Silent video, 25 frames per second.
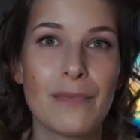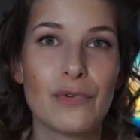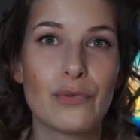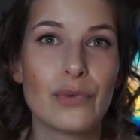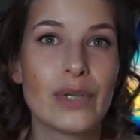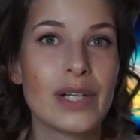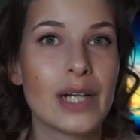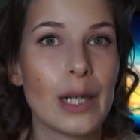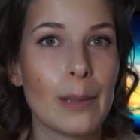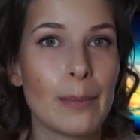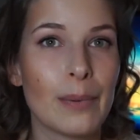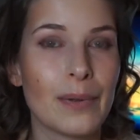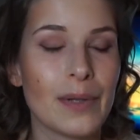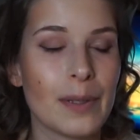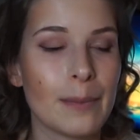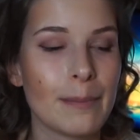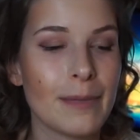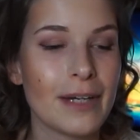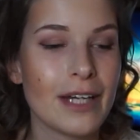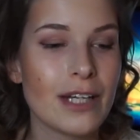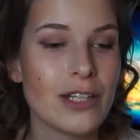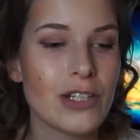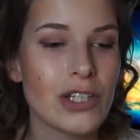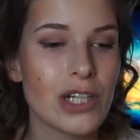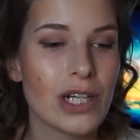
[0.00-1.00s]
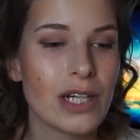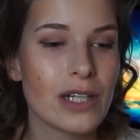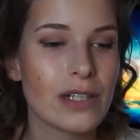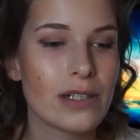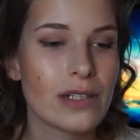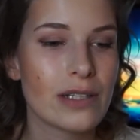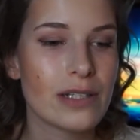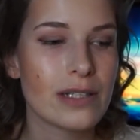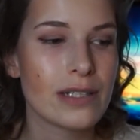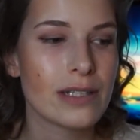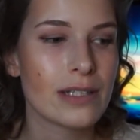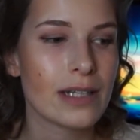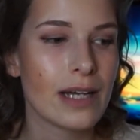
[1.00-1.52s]
read up on the
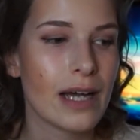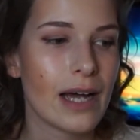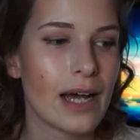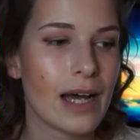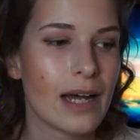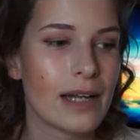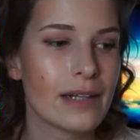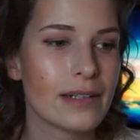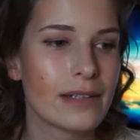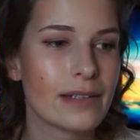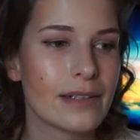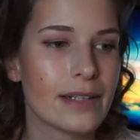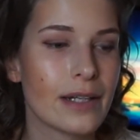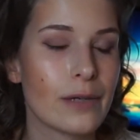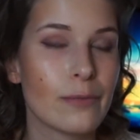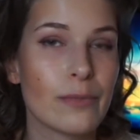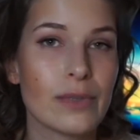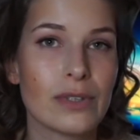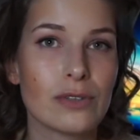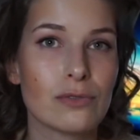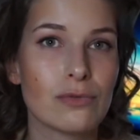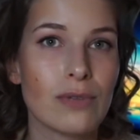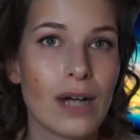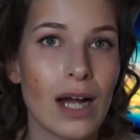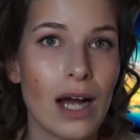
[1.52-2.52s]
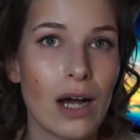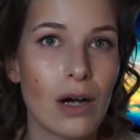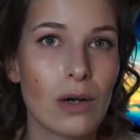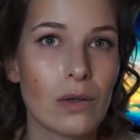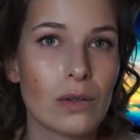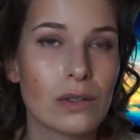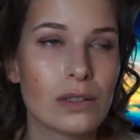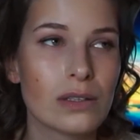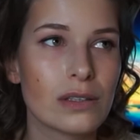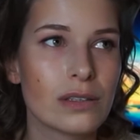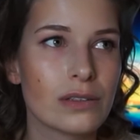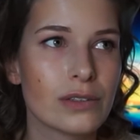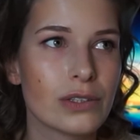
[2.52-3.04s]
patients and then we'll
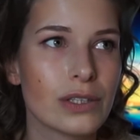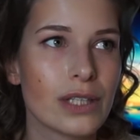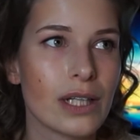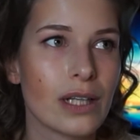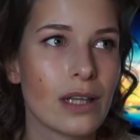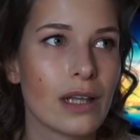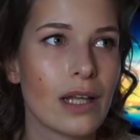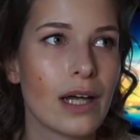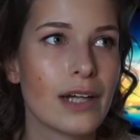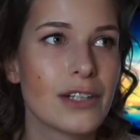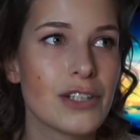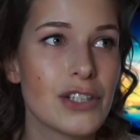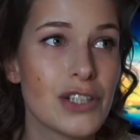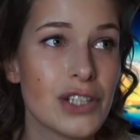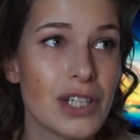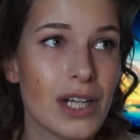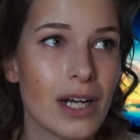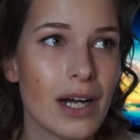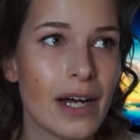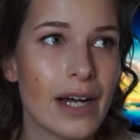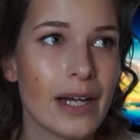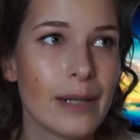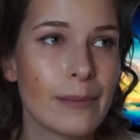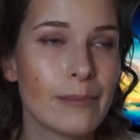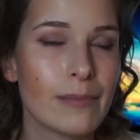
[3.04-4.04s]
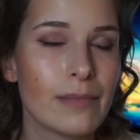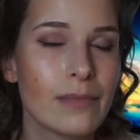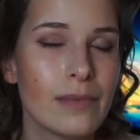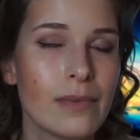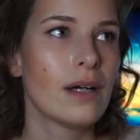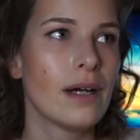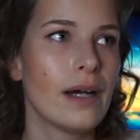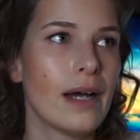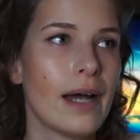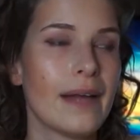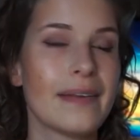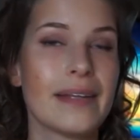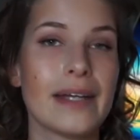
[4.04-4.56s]
round till lunchtime.
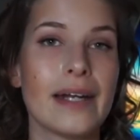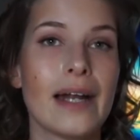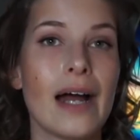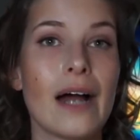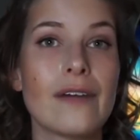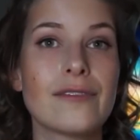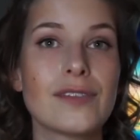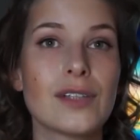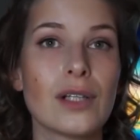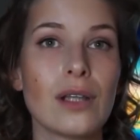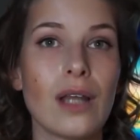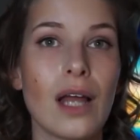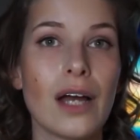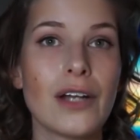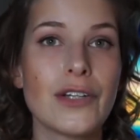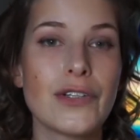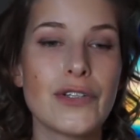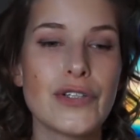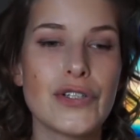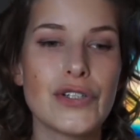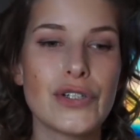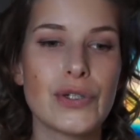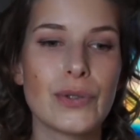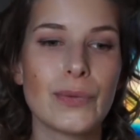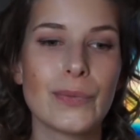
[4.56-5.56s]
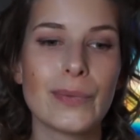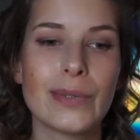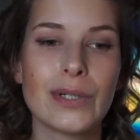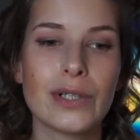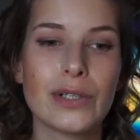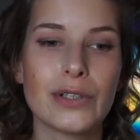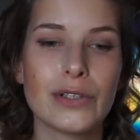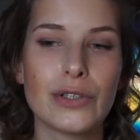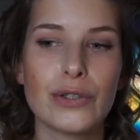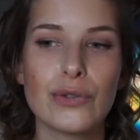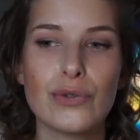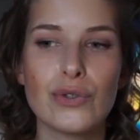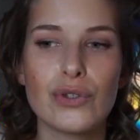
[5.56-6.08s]
And then after lunch,
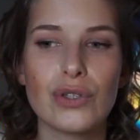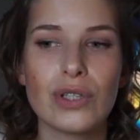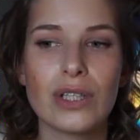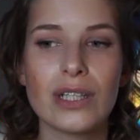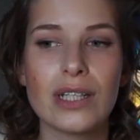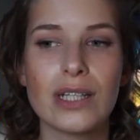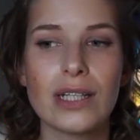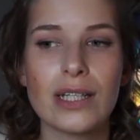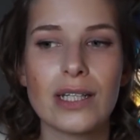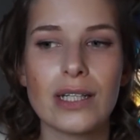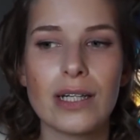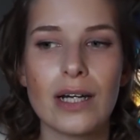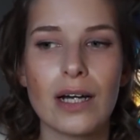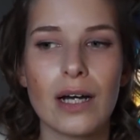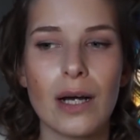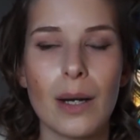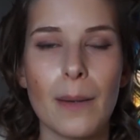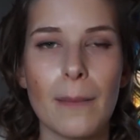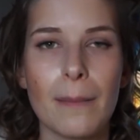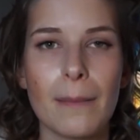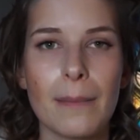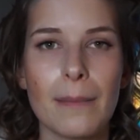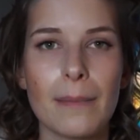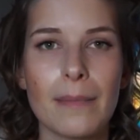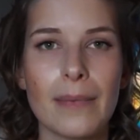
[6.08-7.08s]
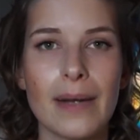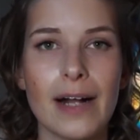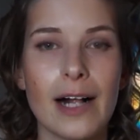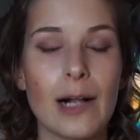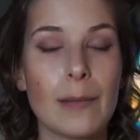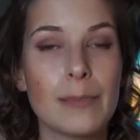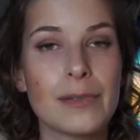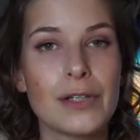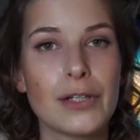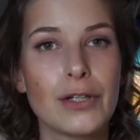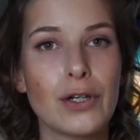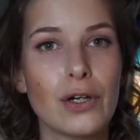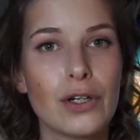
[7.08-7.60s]
we'll usually
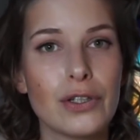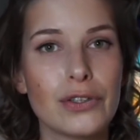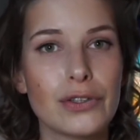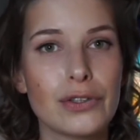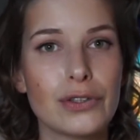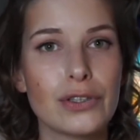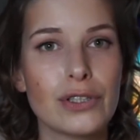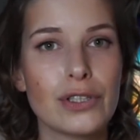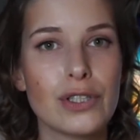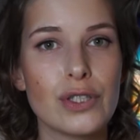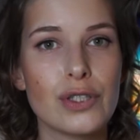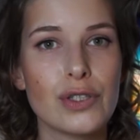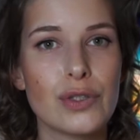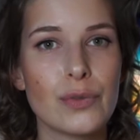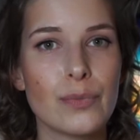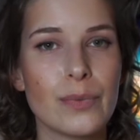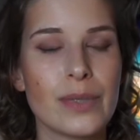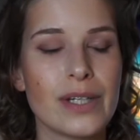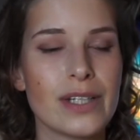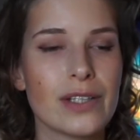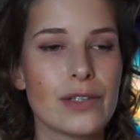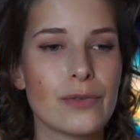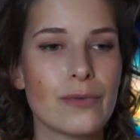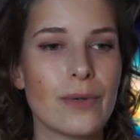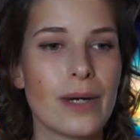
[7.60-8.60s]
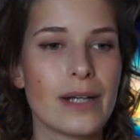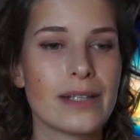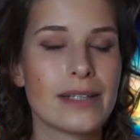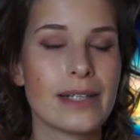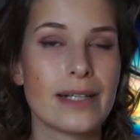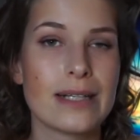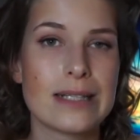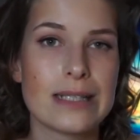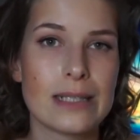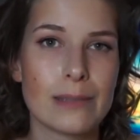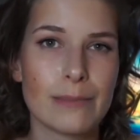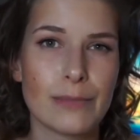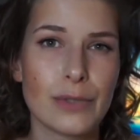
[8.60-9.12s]
help the doctors with
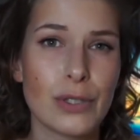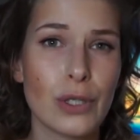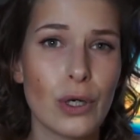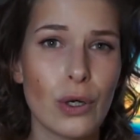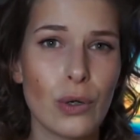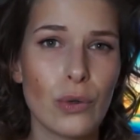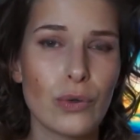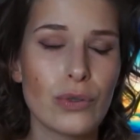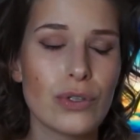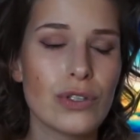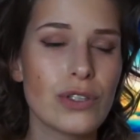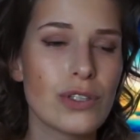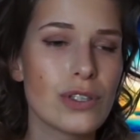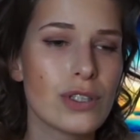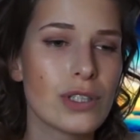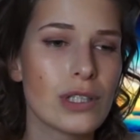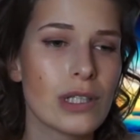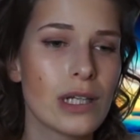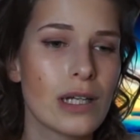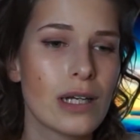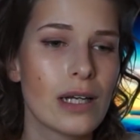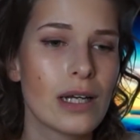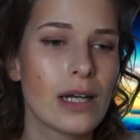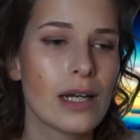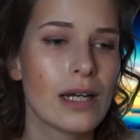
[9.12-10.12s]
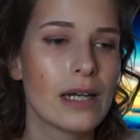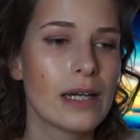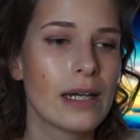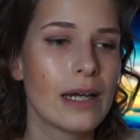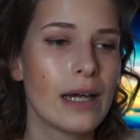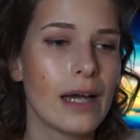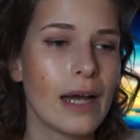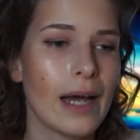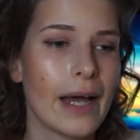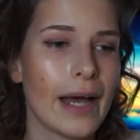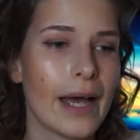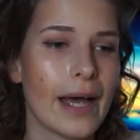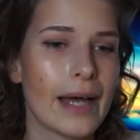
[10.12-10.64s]
writing some notes.
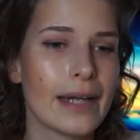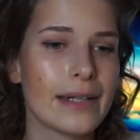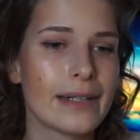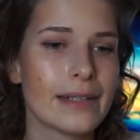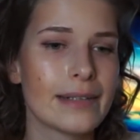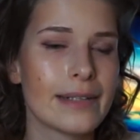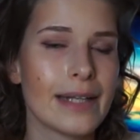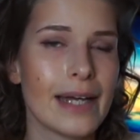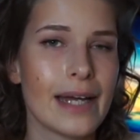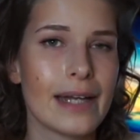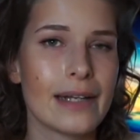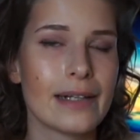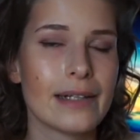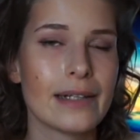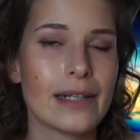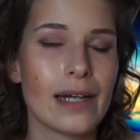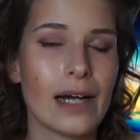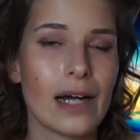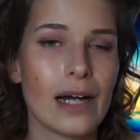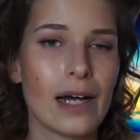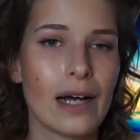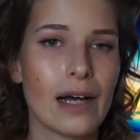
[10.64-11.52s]
And then